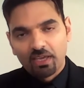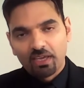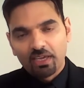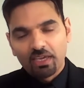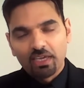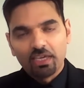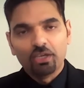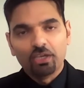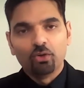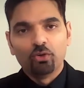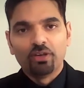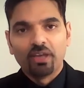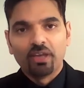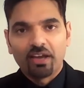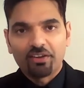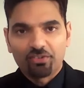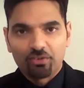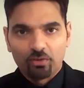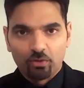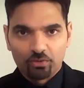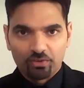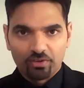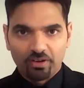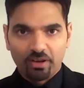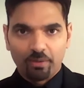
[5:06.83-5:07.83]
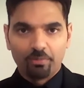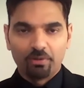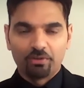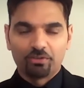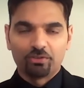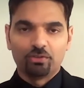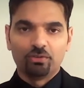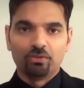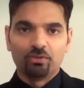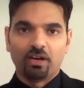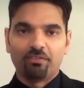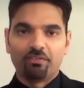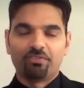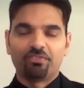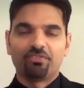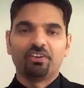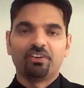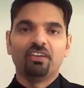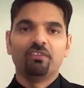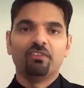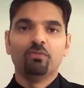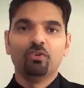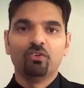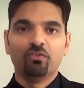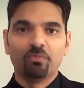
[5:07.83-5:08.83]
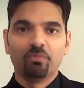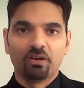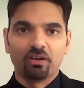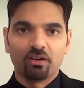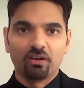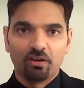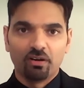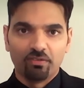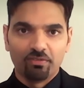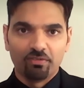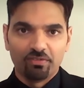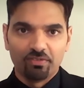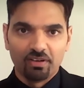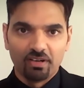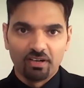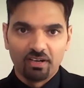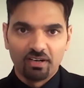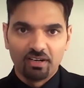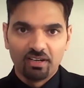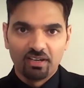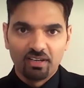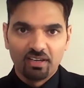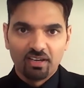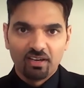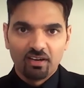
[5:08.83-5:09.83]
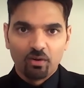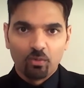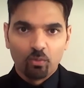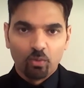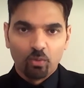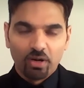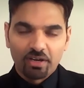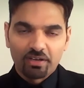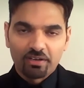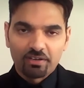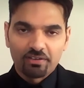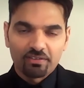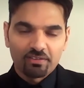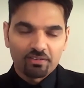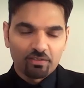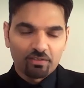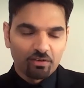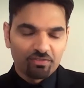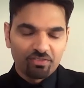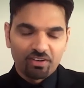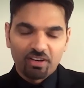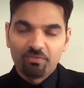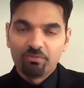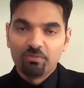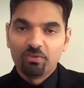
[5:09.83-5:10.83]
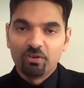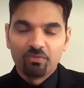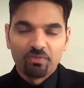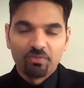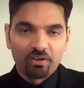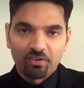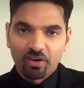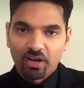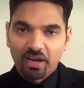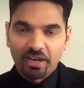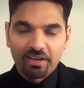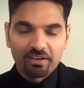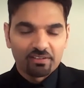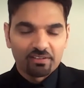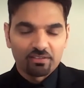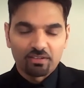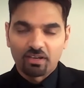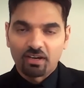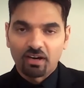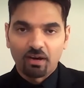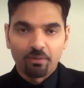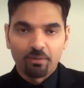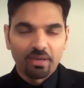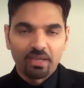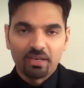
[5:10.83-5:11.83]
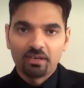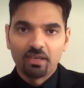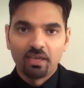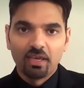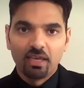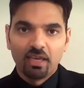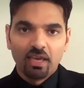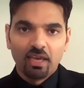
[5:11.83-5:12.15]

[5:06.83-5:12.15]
EU nationals were able to have free movement of workers, so free movement rights to come in.